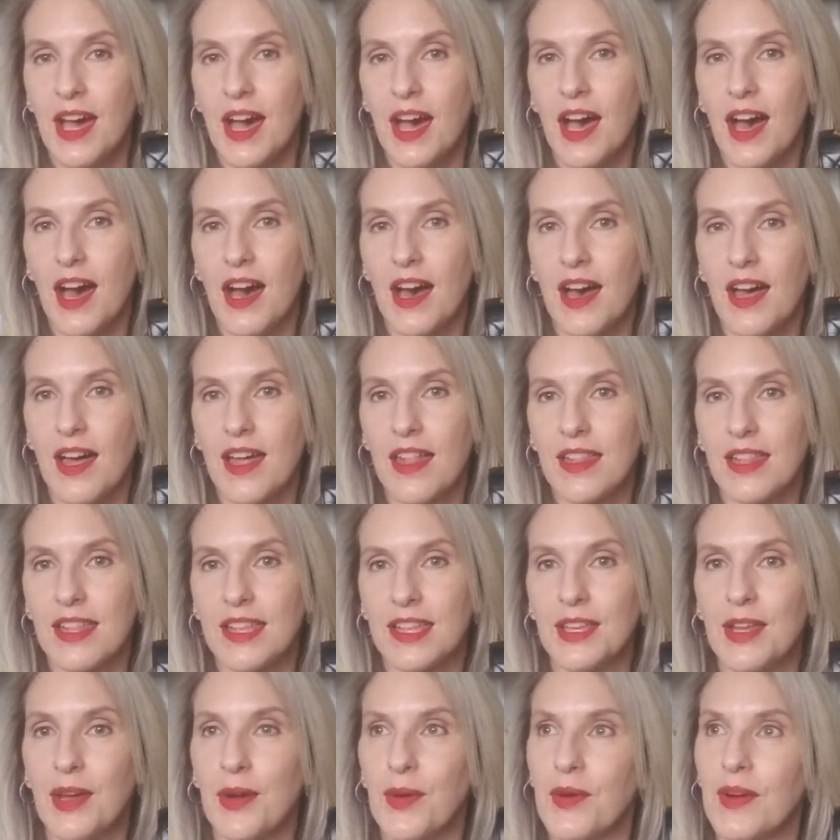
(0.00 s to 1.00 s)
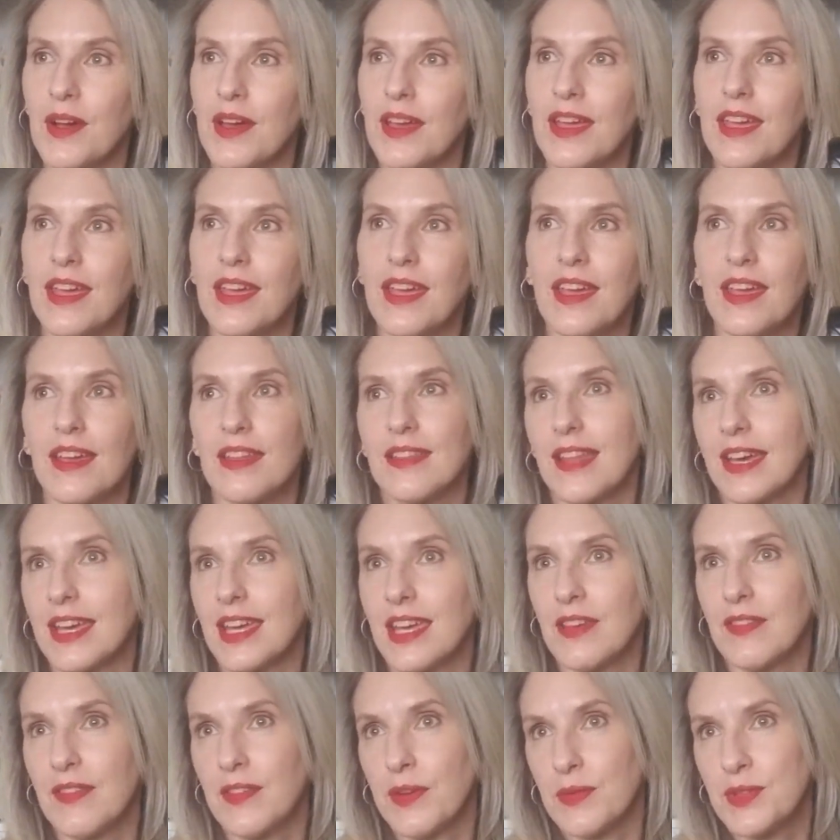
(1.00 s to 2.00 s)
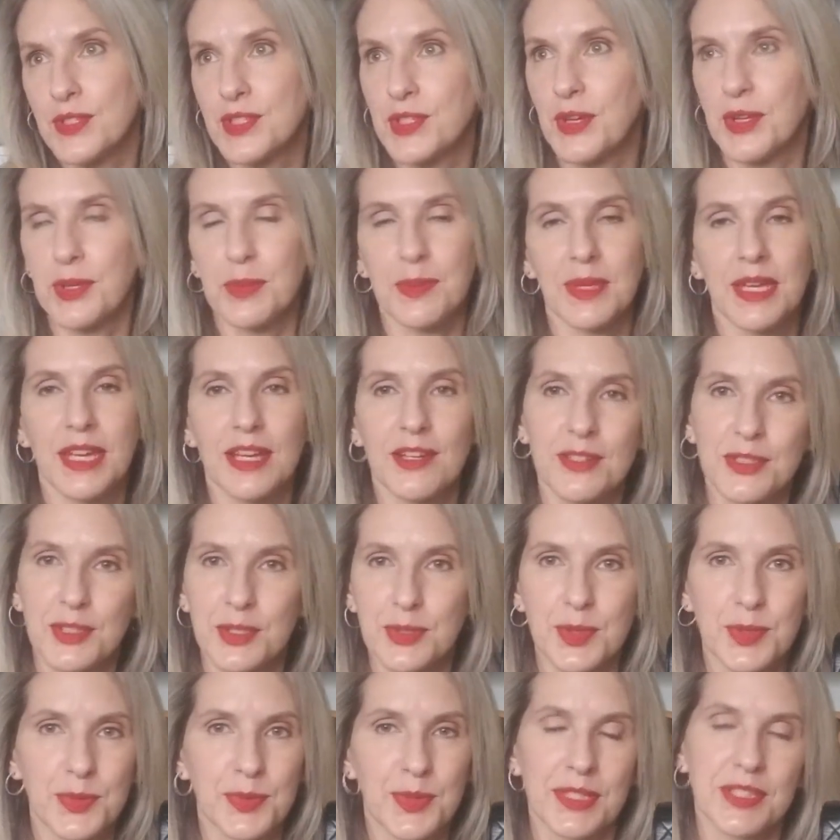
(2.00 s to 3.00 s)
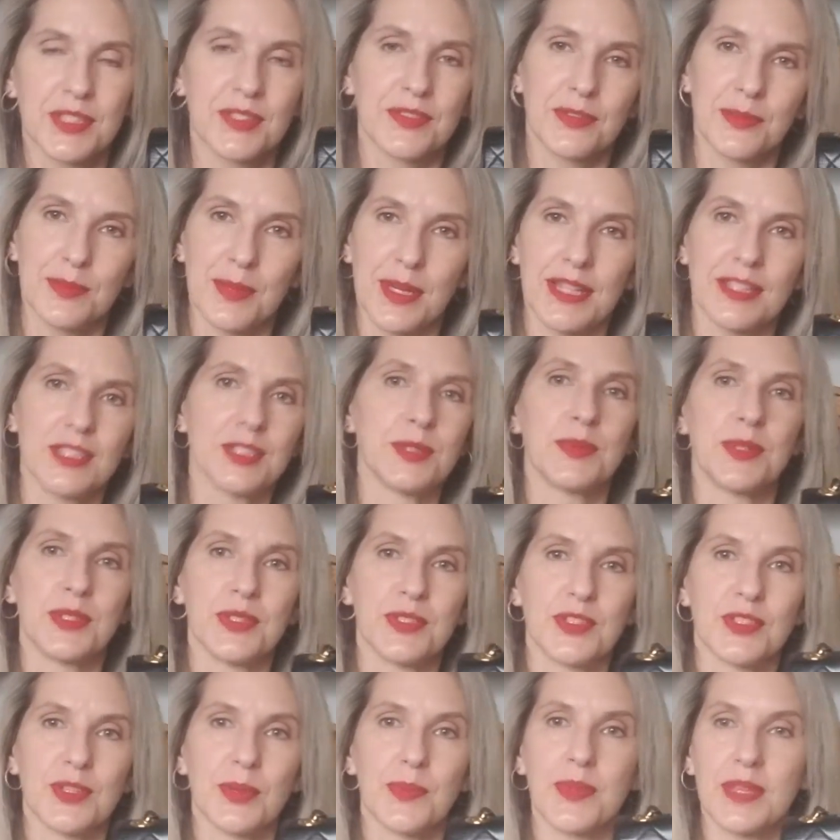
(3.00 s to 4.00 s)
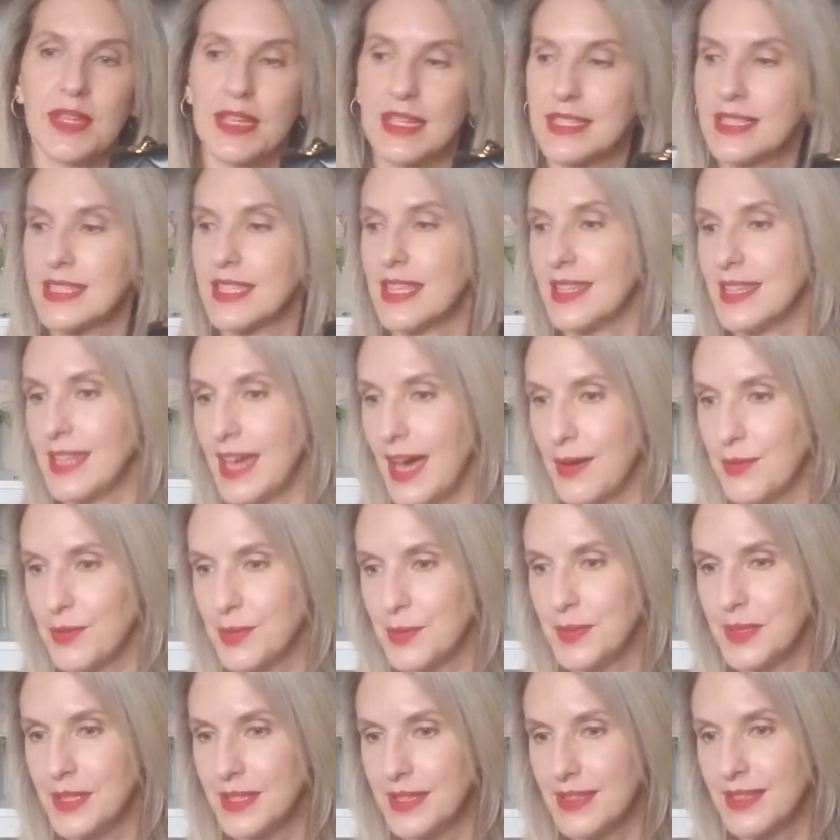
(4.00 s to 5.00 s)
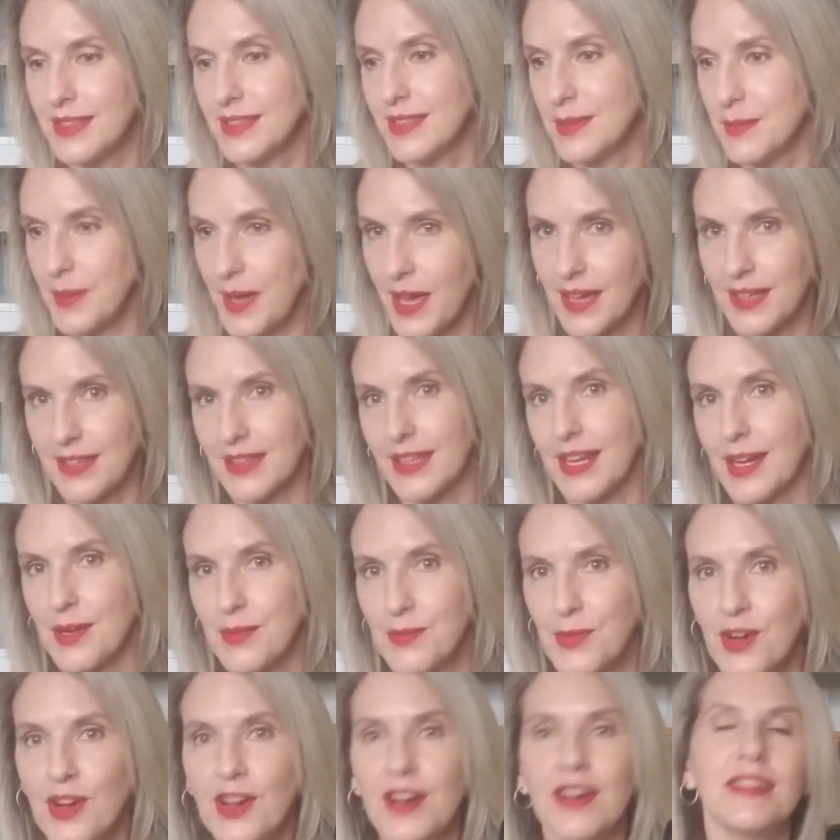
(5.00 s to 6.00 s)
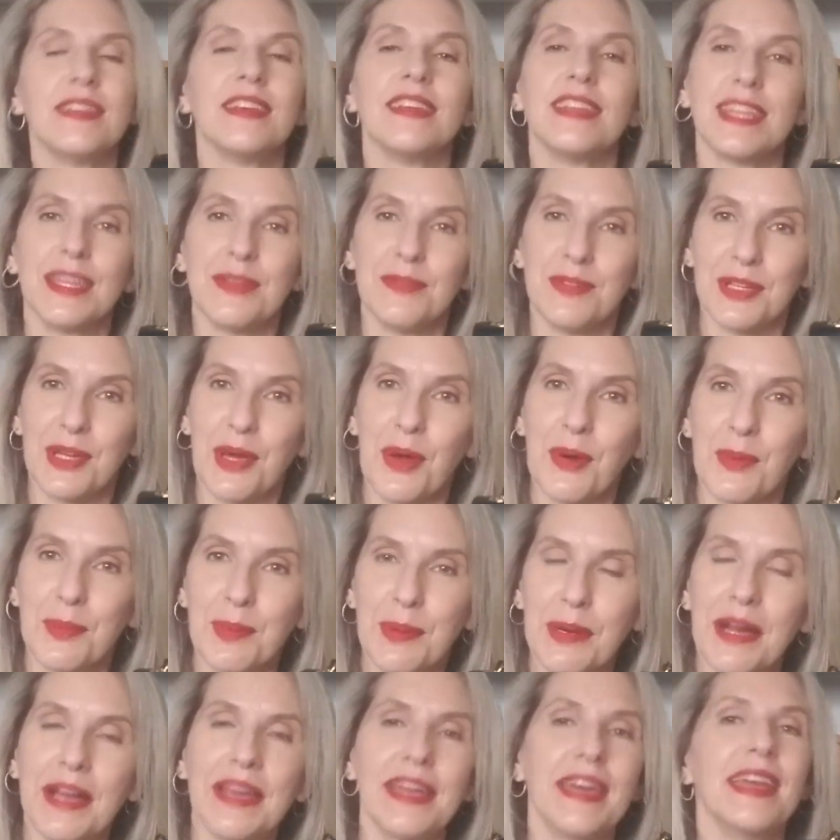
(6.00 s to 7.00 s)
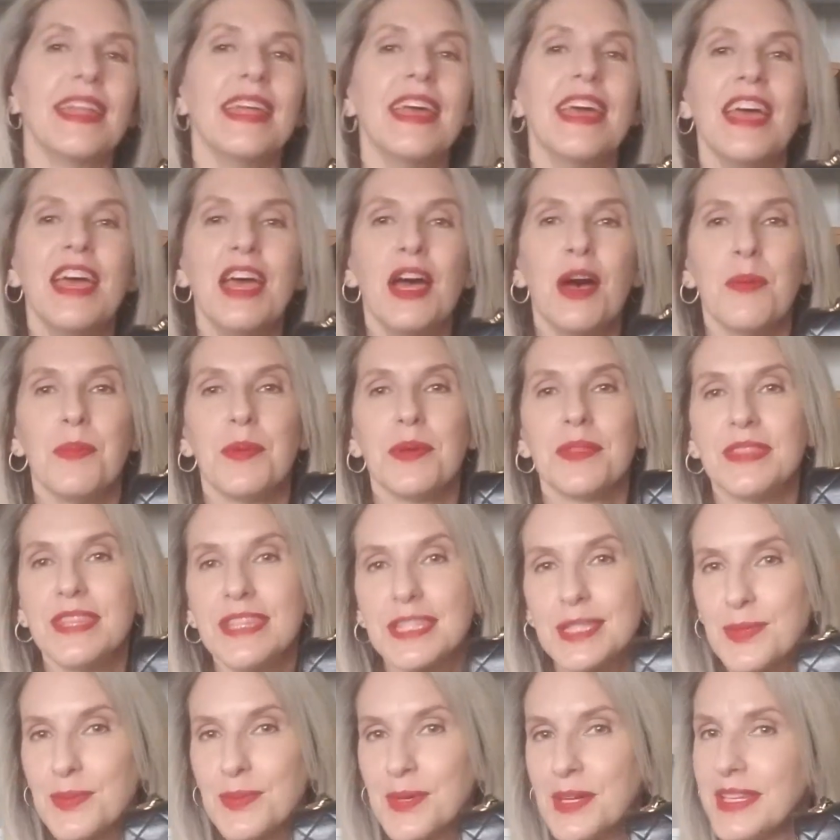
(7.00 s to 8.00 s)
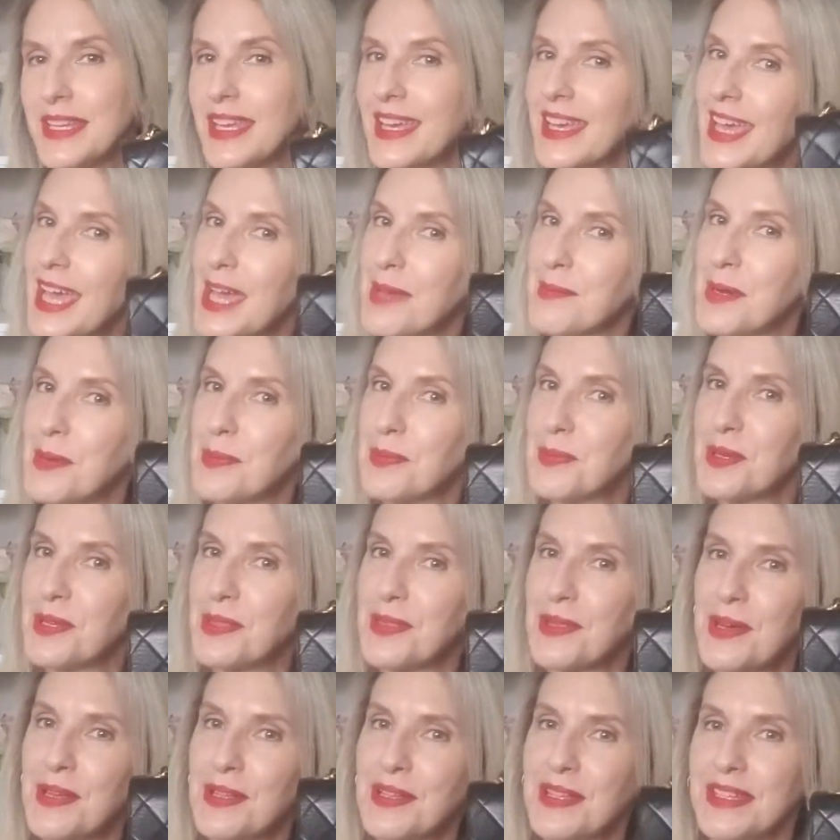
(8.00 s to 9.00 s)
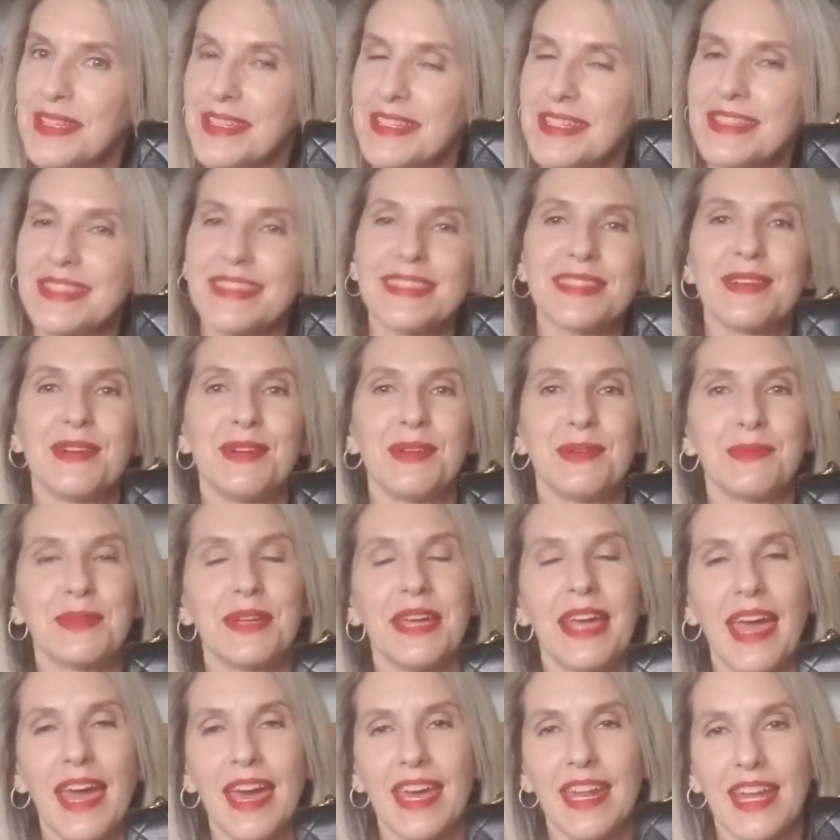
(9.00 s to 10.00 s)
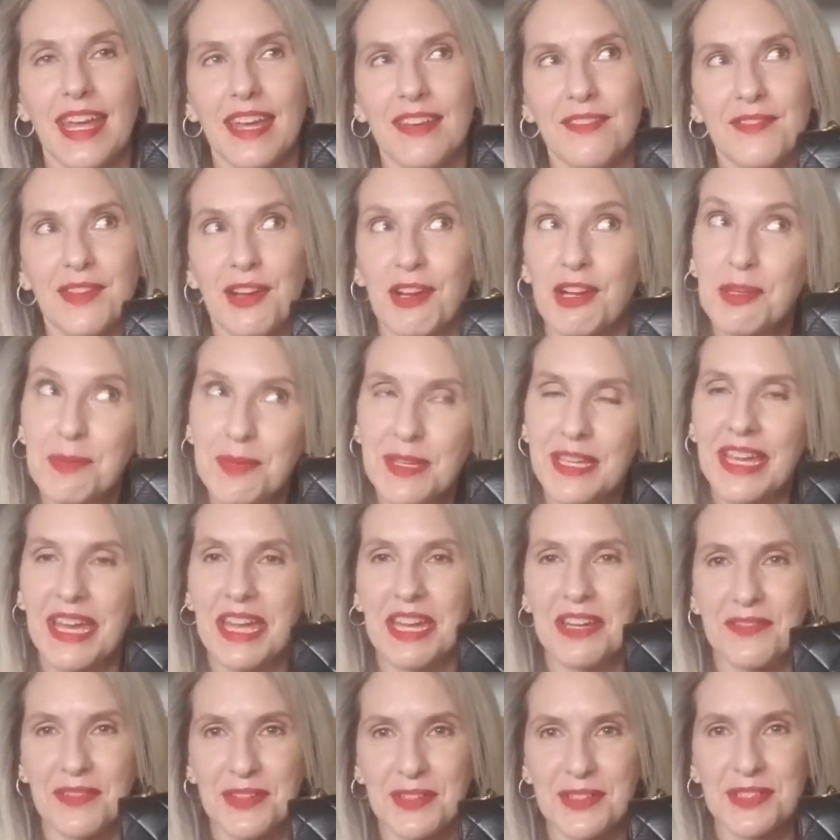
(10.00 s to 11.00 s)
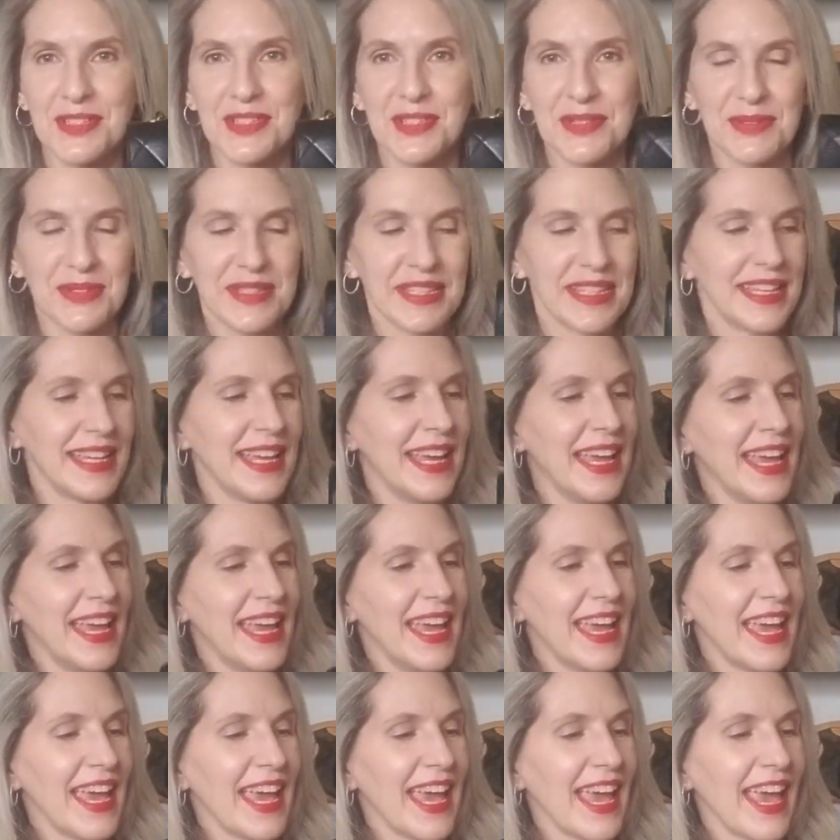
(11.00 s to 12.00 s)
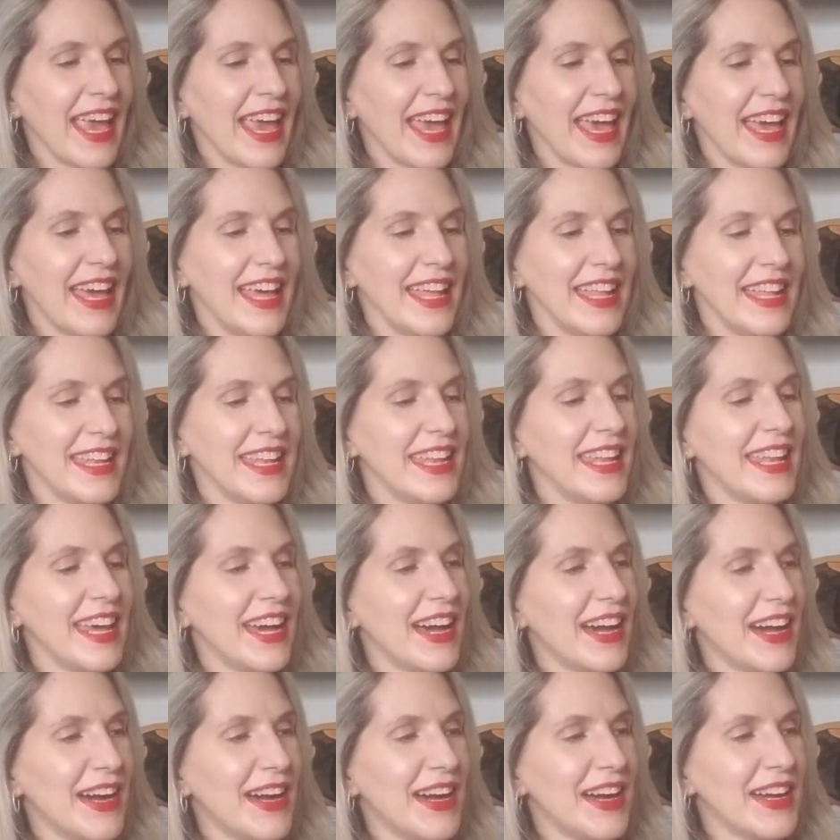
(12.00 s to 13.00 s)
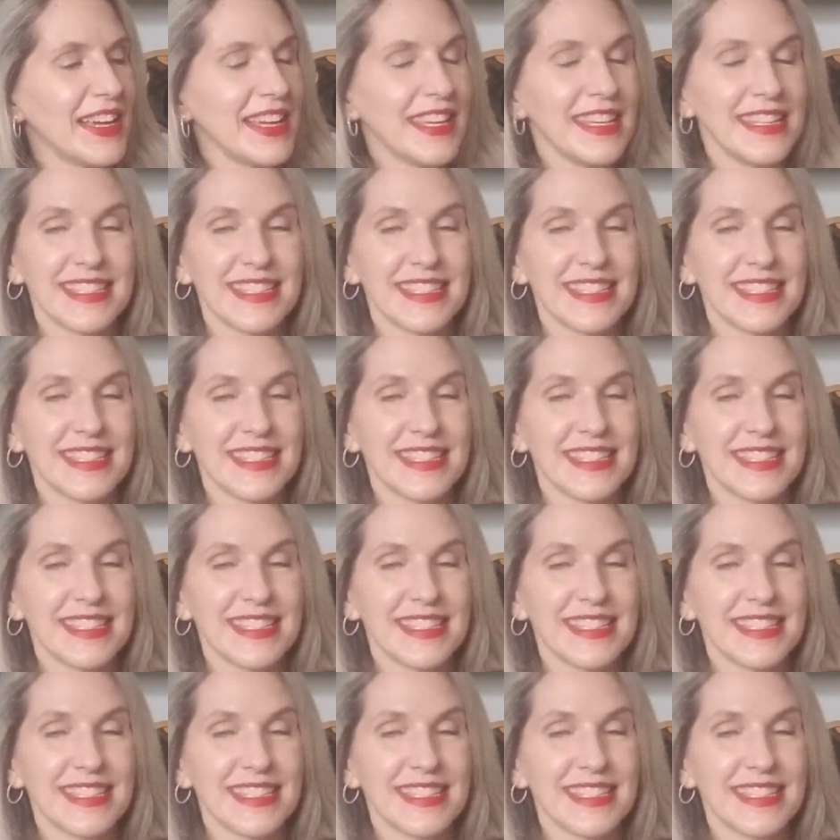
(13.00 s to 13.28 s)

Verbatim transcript: uh, you know, like if it was going to be a Christmas present for my husband or something, I said that would be the bag that I want and he would go buy it. But this one he came up with all on his own. We had a very big anniversary and uh, he